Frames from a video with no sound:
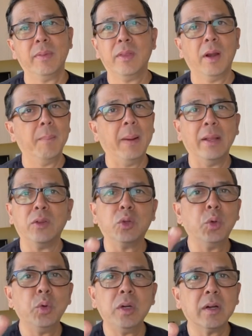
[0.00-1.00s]
They're about
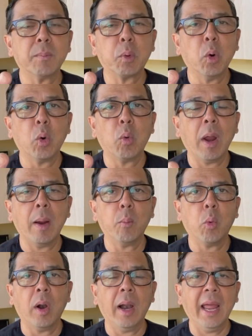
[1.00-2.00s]
two-year program,
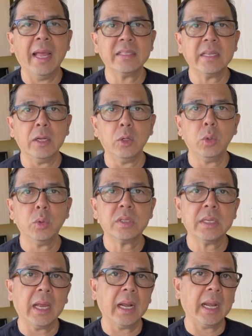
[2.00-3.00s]
whereas in
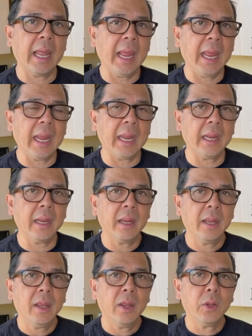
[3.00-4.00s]
UCLA,
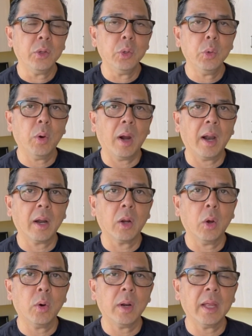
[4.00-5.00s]
you are
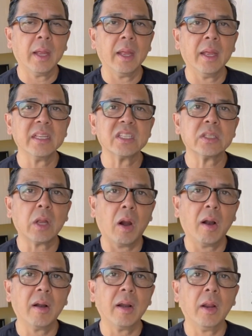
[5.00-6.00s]
gonna
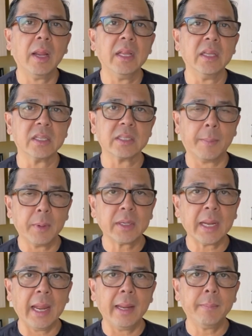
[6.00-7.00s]
start in the
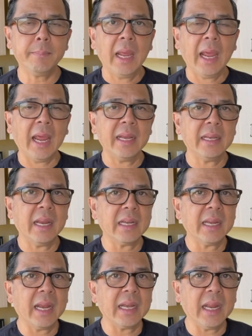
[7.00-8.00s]
summertime and then
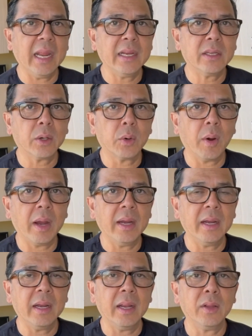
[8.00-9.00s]
get
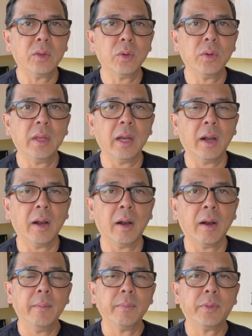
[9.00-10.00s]
integrated into
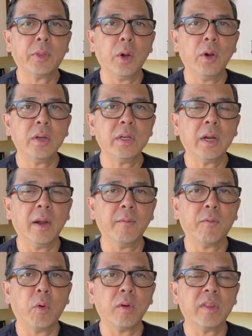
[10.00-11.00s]
their third year and
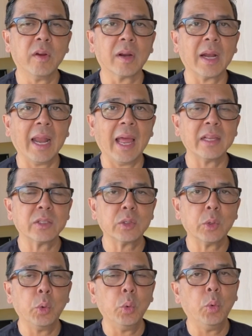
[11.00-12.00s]
fourth year class
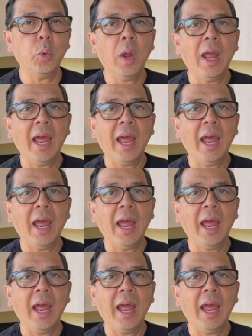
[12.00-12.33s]
who